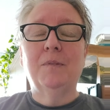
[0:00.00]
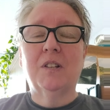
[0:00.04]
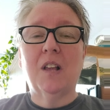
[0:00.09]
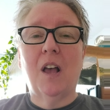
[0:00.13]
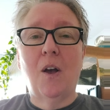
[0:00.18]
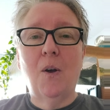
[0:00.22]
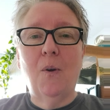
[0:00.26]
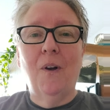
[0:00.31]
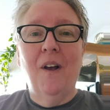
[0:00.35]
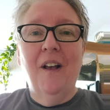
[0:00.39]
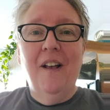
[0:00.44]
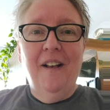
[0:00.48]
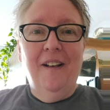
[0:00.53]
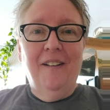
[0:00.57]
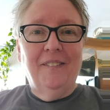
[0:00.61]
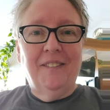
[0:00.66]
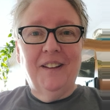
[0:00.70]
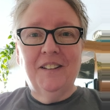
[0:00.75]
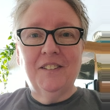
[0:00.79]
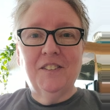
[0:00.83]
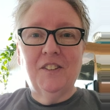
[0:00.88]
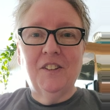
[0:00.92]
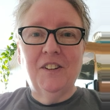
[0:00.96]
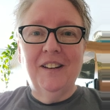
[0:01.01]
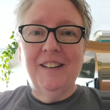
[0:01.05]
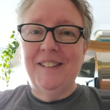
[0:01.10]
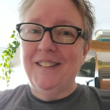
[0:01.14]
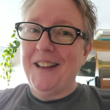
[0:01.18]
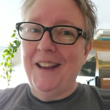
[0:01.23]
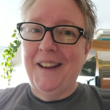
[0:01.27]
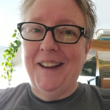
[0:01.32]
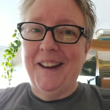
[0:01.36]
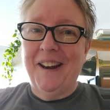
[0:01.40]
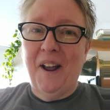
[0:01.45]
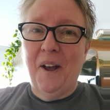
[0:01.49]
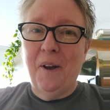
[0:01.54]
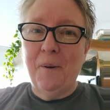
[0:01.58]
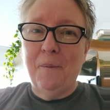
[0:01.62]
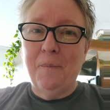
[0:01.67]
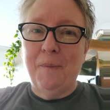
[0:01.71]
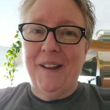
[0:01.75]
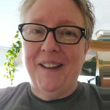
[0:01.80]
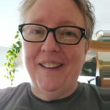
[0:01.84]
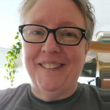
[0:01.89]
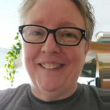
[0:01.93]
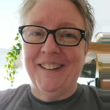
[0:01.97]
So that's going to take it out of
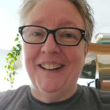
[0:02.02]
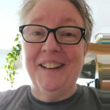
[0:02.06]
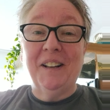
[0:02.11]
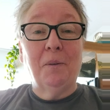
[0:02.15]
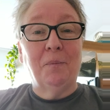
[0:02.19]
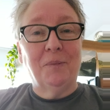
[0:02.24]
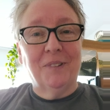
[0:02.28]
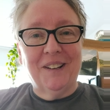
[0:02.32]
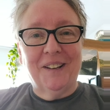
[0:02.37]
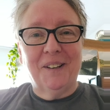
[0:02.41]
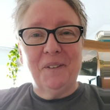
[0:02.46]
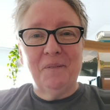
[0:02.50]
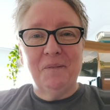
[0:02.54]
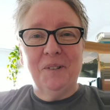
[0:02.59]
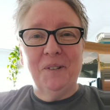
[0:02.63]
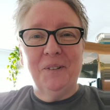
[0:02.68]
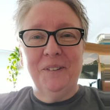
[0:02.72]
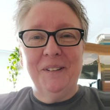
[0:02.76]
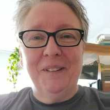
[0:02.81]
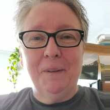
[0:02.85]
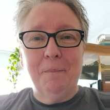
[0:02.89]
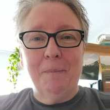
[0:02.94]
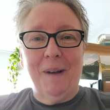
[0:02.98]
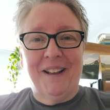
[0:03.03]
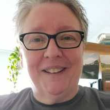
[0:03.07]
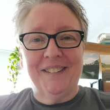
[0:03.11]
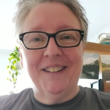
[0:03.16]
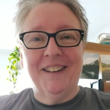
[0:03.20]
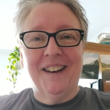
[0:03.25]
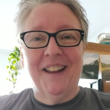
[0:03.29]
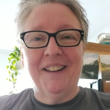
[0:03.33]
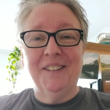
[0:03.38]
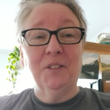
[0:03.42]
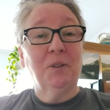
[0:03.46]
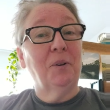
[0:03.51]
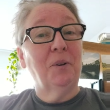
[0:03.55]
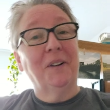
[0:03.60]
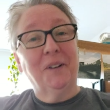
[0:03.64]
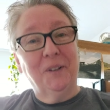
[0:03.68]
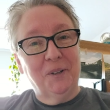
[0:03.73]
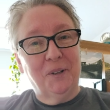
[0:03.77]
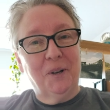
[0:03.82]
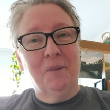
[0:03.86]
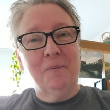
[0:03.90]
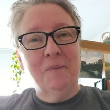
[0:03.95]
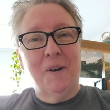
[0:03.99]
me, I think. I'm glad I'm doing the matinee so I
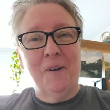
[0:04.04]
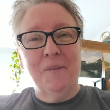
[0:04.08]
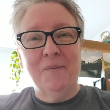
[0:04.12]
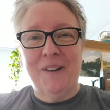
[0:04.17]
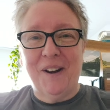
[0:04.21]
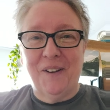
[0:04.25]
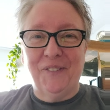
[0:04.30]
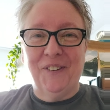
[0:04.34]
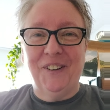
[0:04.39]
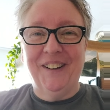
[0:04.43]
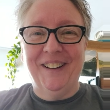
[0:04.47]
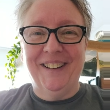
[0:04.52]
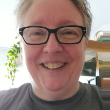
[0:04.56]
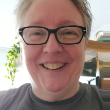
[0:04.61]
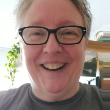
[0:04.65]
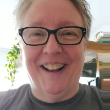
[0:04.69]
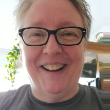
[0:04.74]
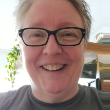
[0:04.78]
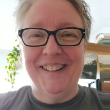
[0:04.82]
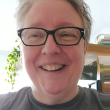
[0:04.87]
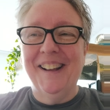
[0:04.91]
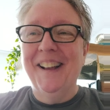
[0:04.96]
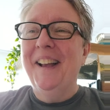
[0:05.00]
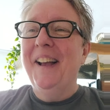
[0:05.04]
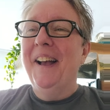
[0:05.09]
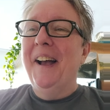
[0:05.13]
can come home and have an early night.